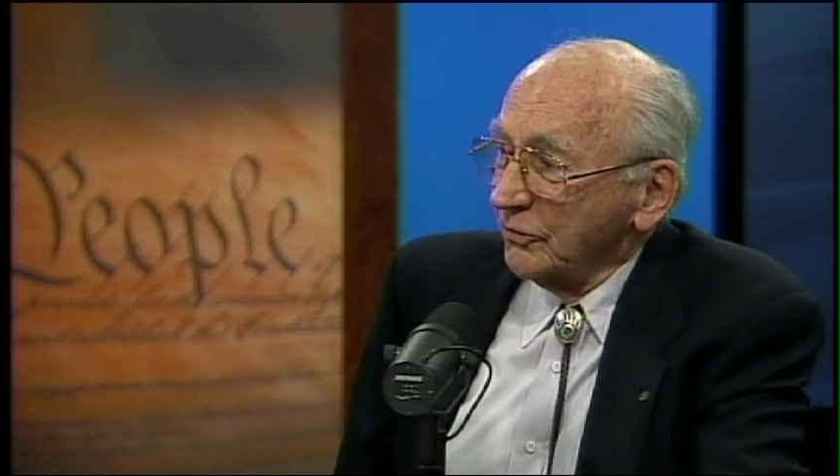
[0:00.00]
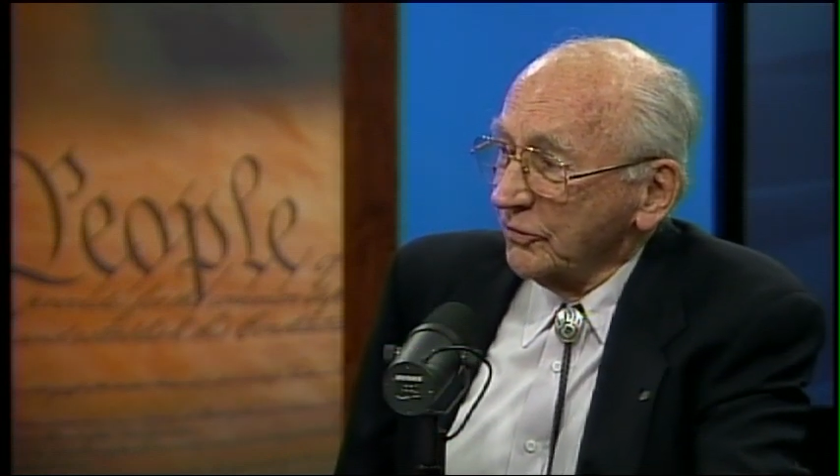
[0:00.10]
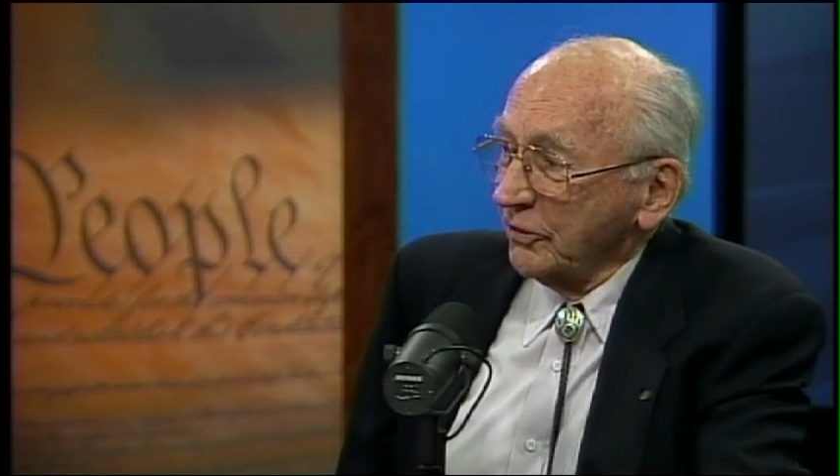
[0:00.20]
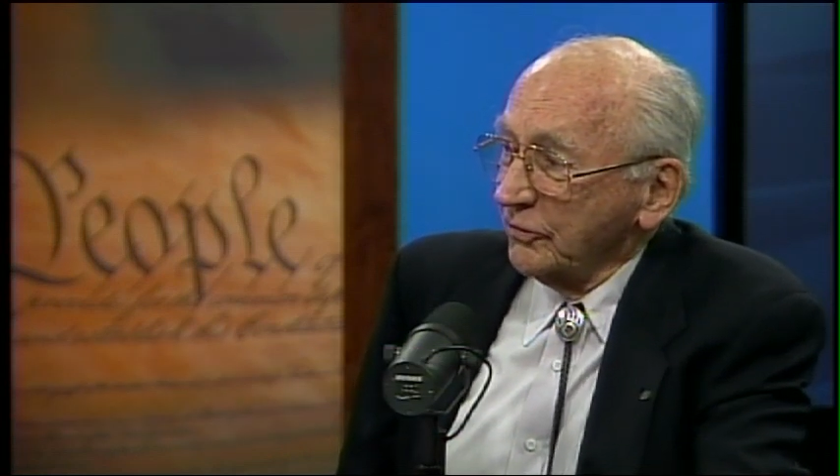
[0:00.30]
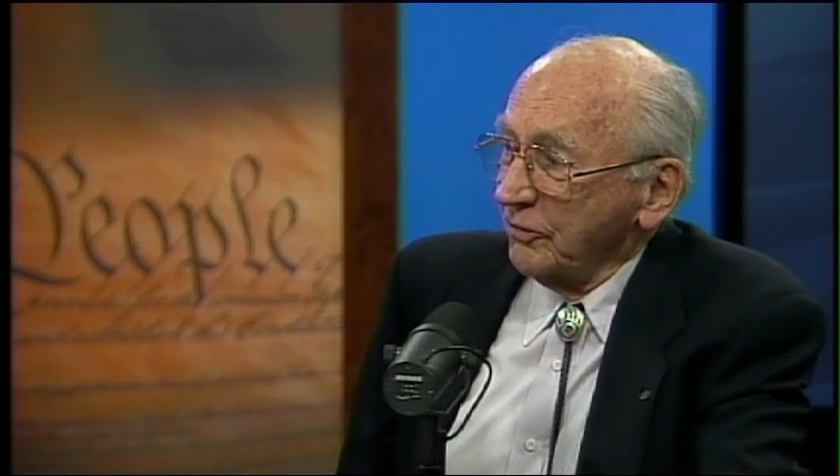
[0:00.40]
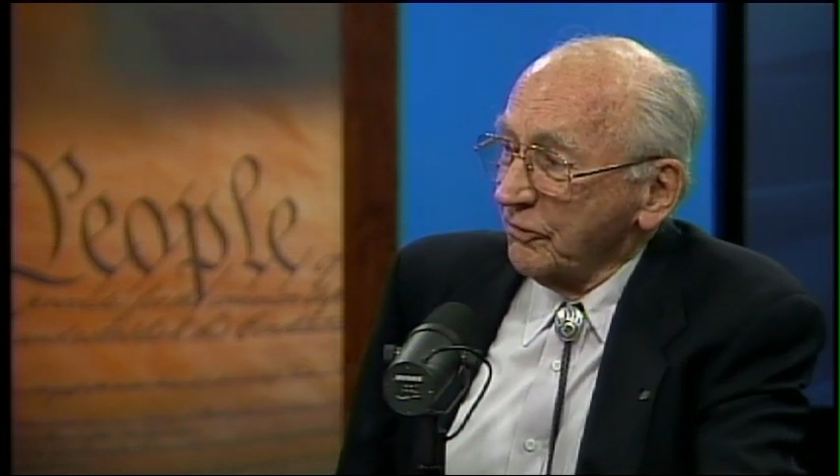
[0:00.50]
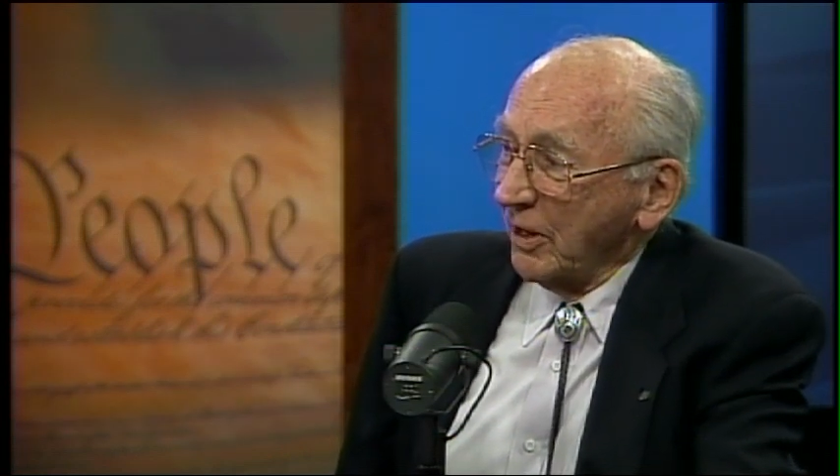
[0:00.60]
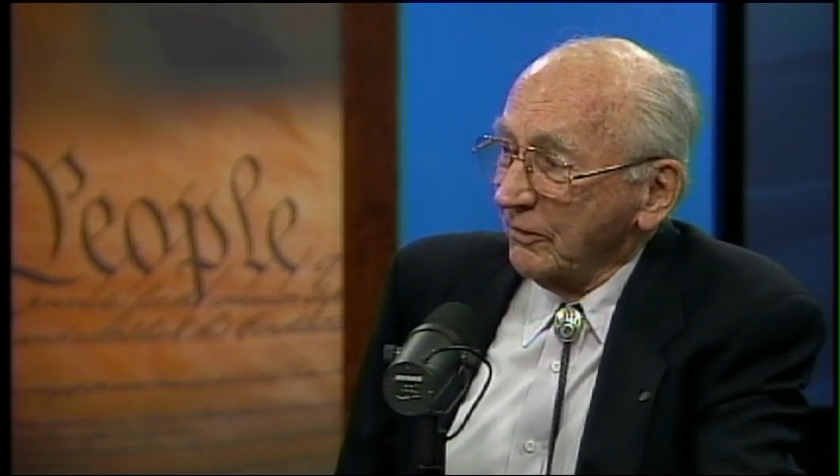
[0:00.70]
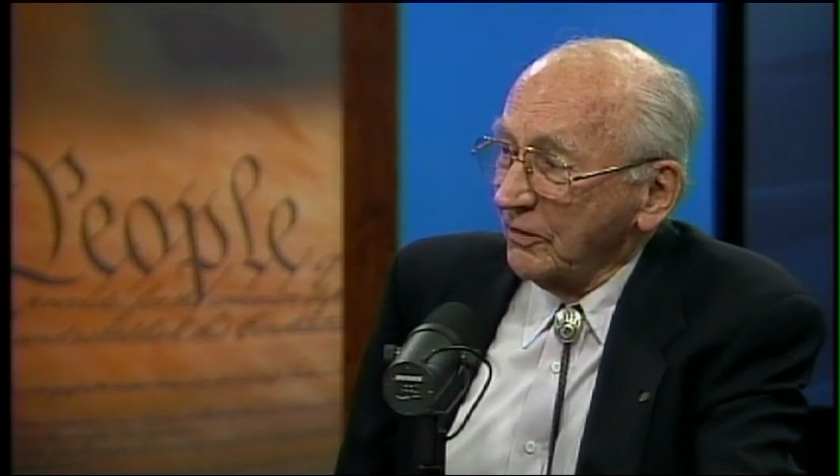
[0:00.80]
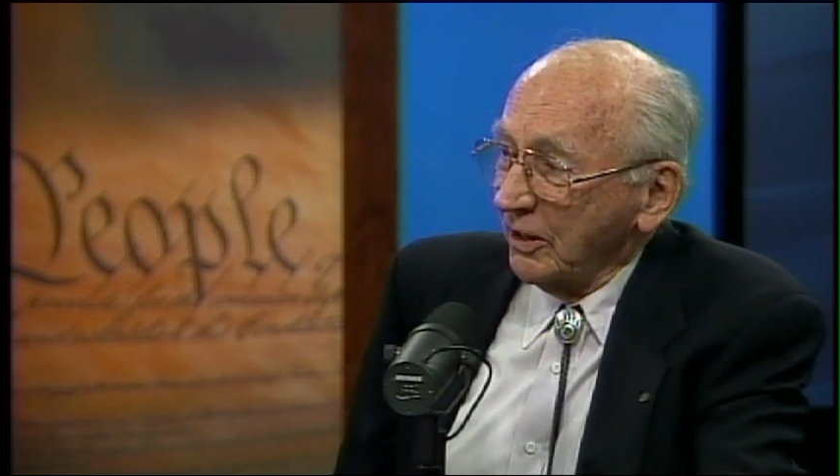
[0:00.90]

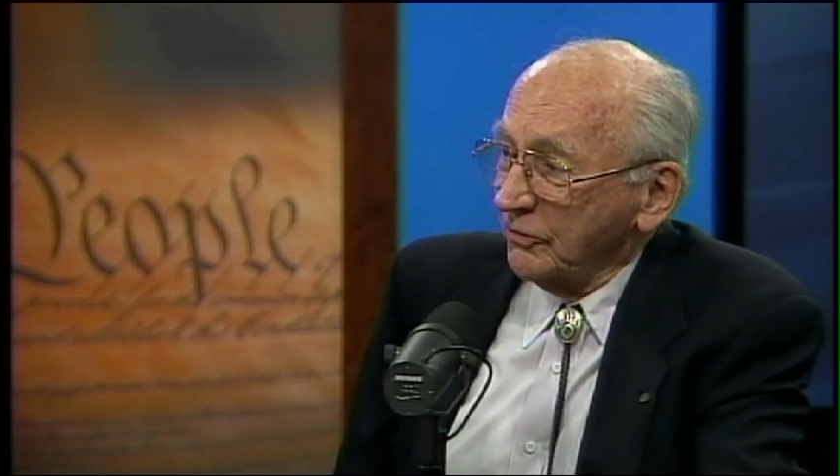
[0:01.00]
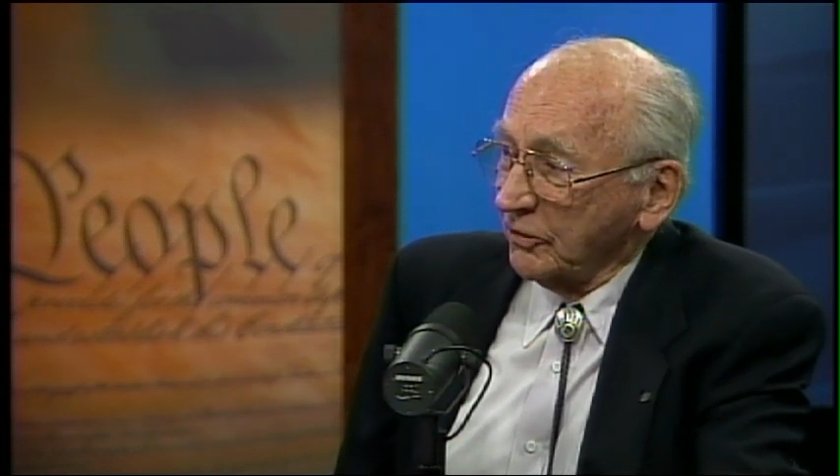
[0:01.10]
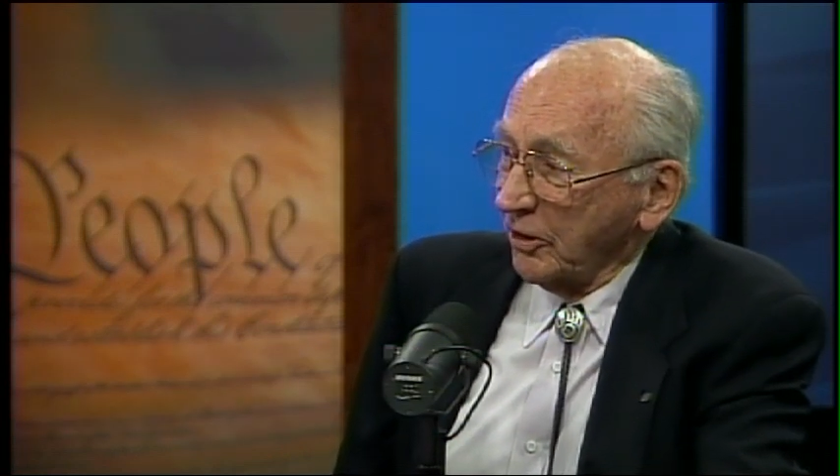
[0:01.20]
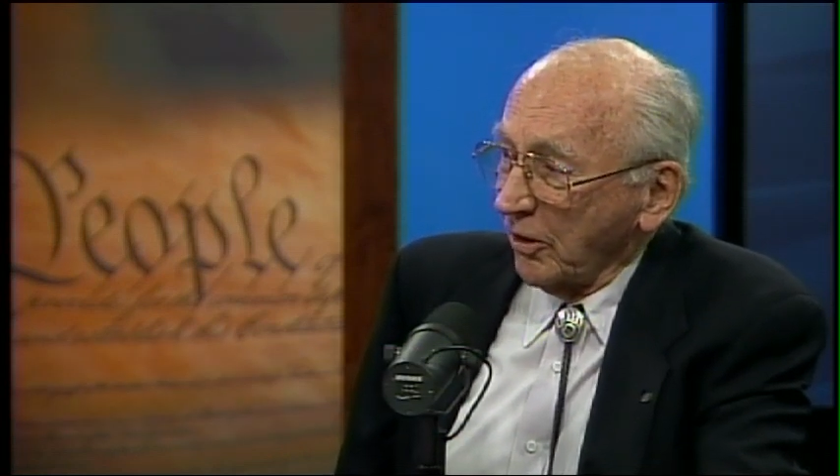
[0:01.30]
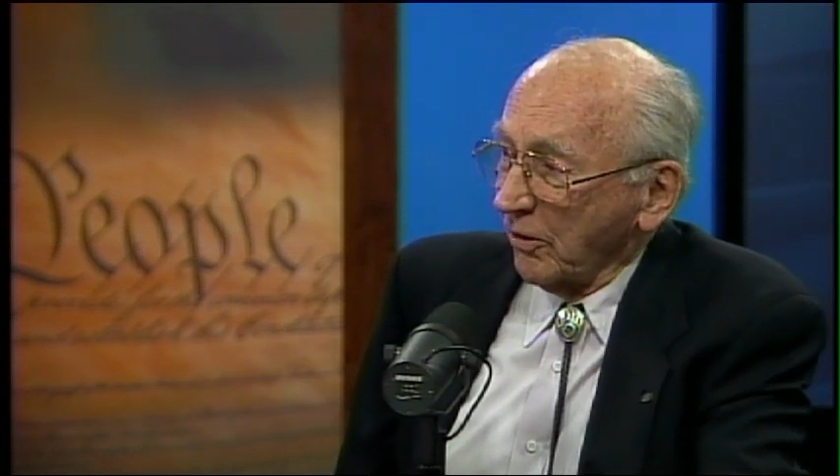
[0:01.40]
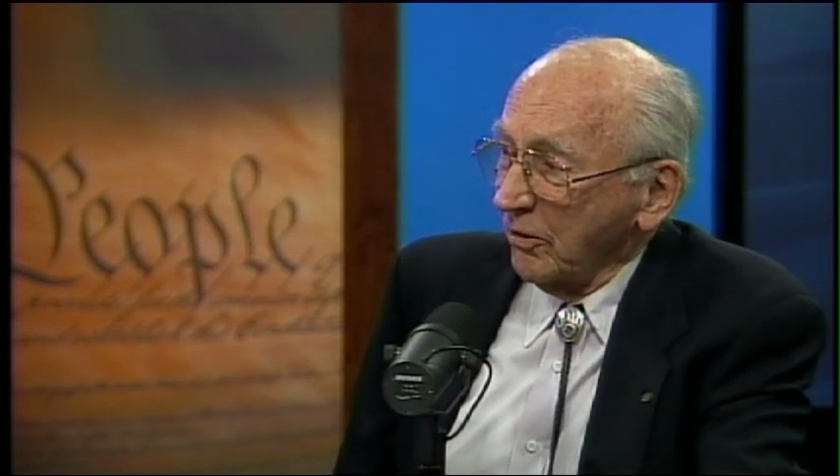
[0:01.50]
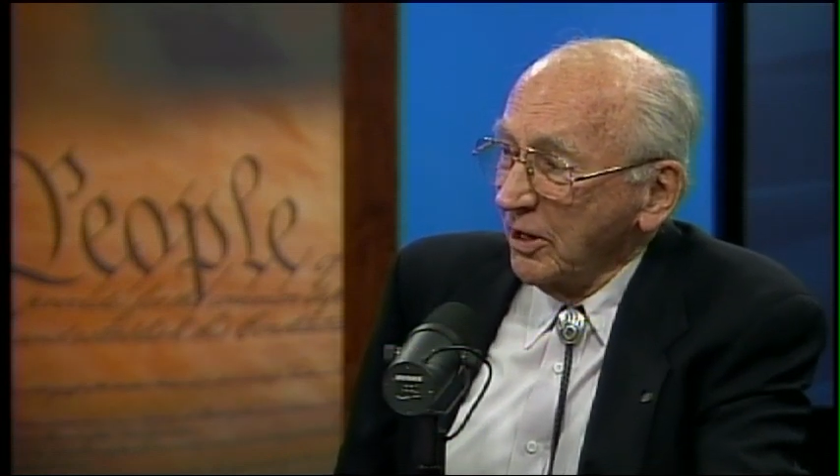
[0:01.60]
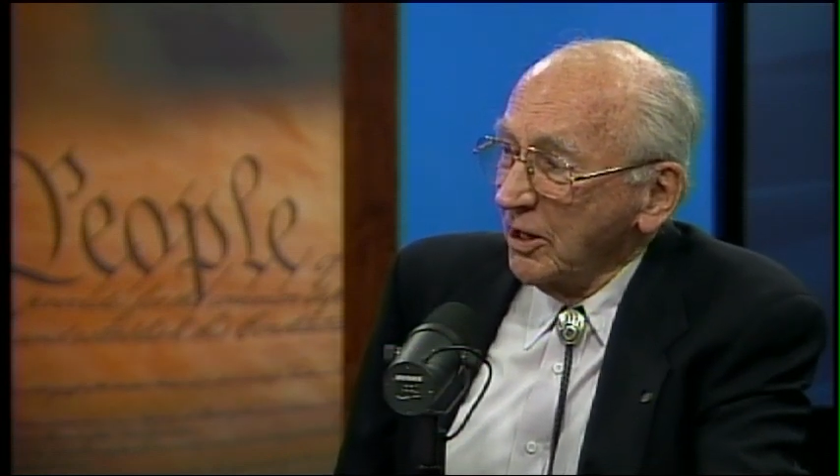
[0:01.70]
sixty-five days a year,